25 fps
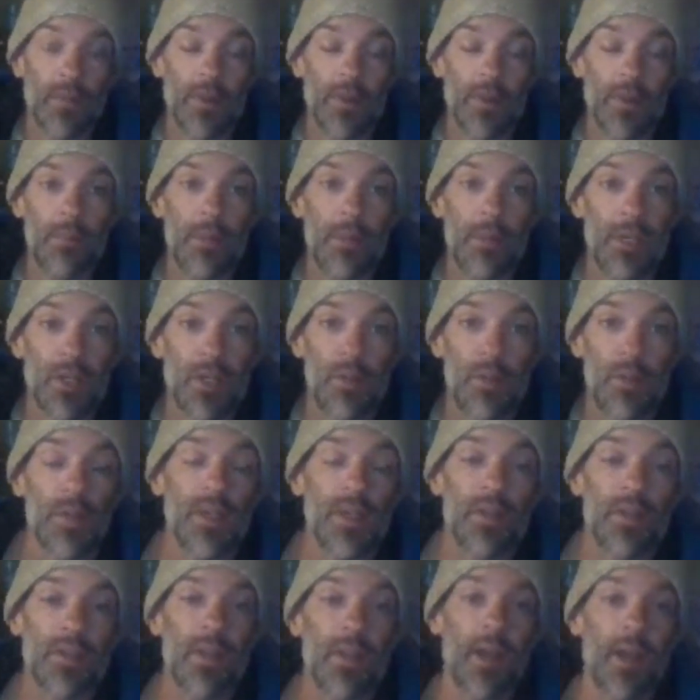The mission
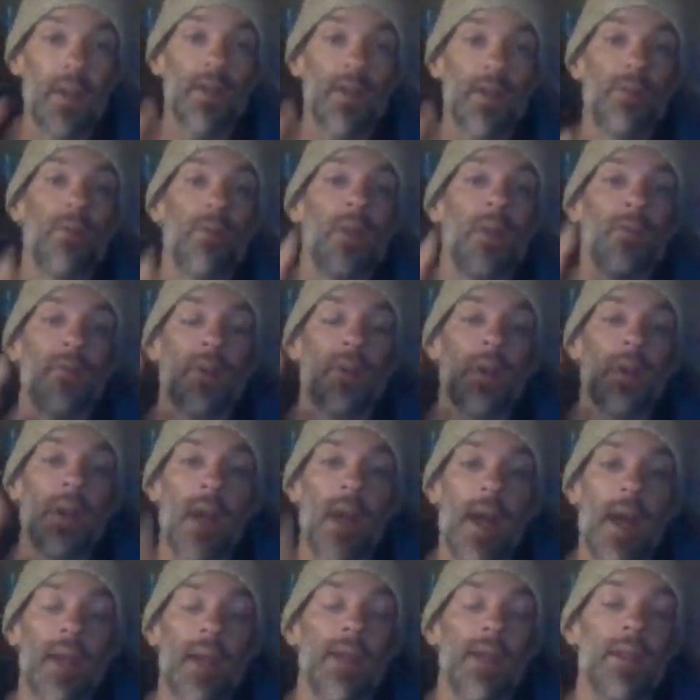was designed to run for
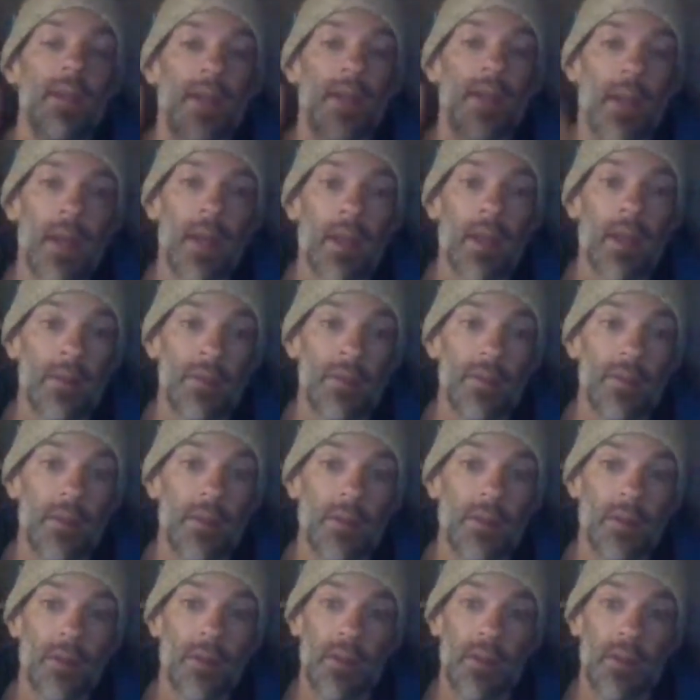90 days.